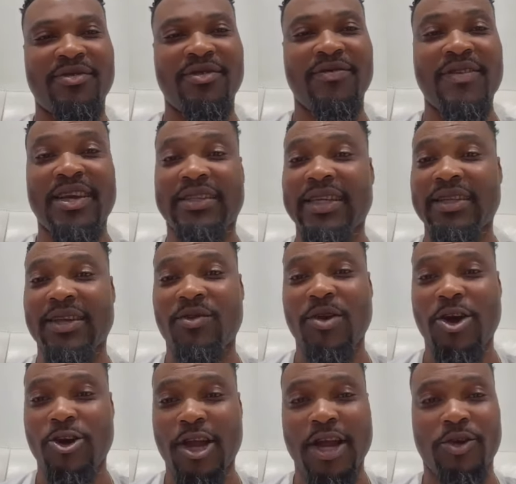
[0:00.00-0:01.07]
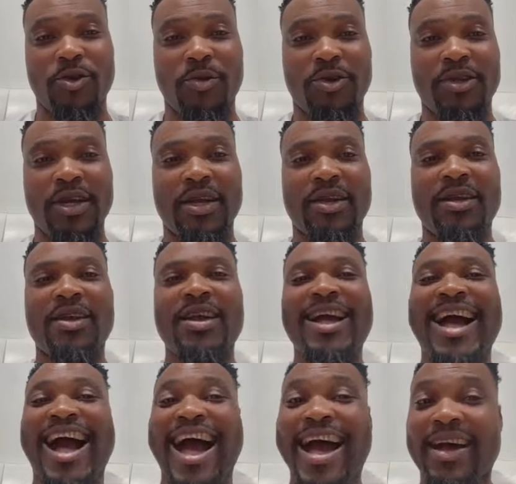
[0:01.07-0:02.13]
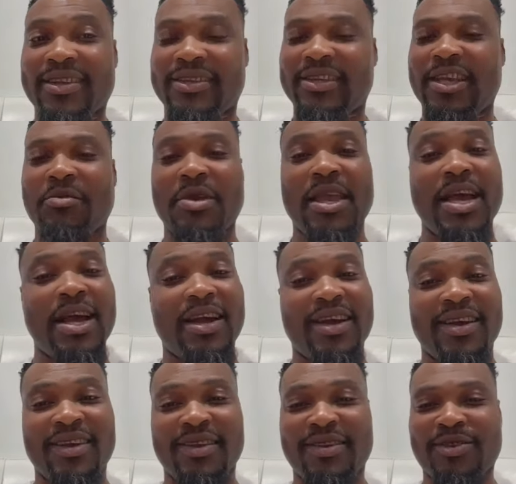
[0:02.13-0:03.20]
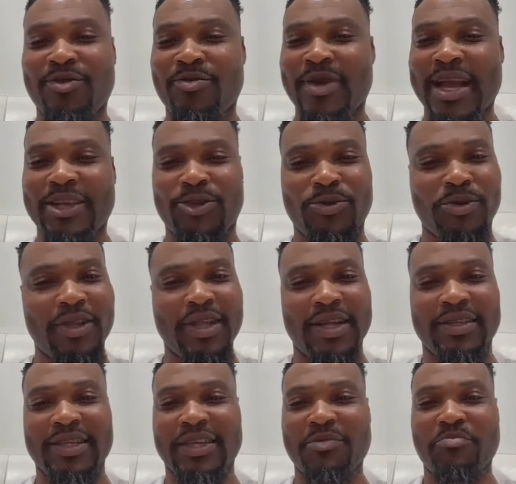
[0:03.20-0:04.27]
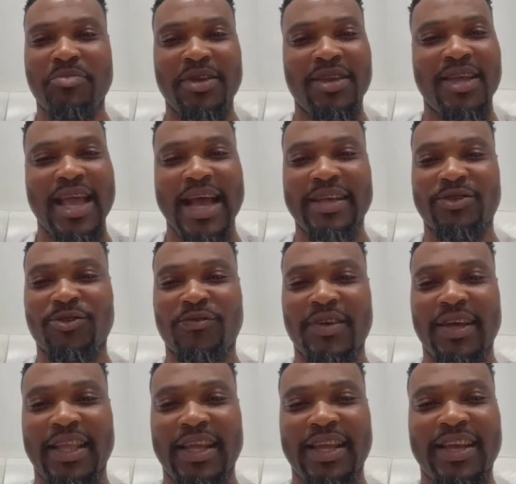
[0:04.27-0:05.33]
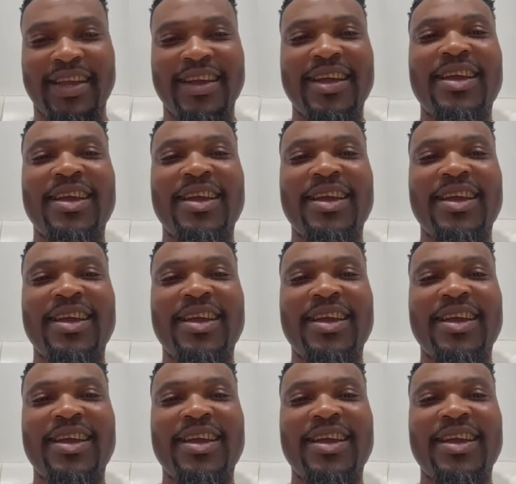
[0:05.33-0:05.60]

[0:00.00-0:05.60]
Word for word: You guys stand on Wahanka Kobona and Skinny Yak you guys know that these are the big guys over there.